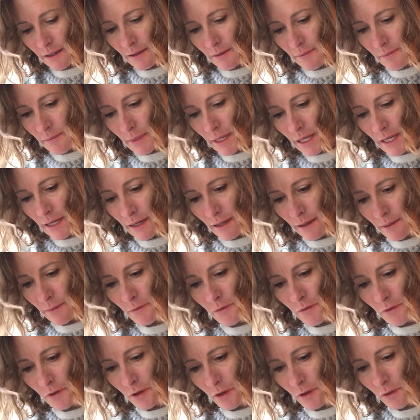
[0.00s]
medium
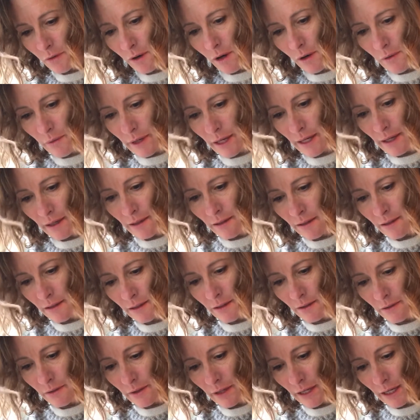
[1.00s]
for growing.
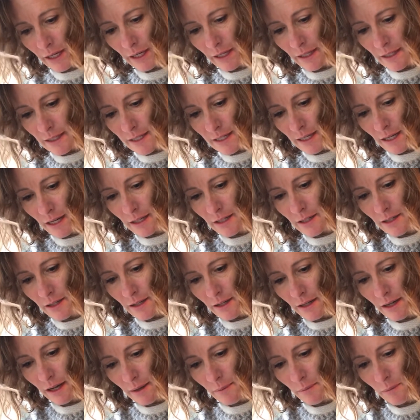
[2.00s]
Okay, it's not
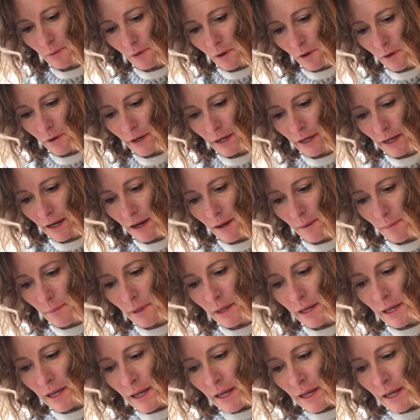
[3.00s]
broken up,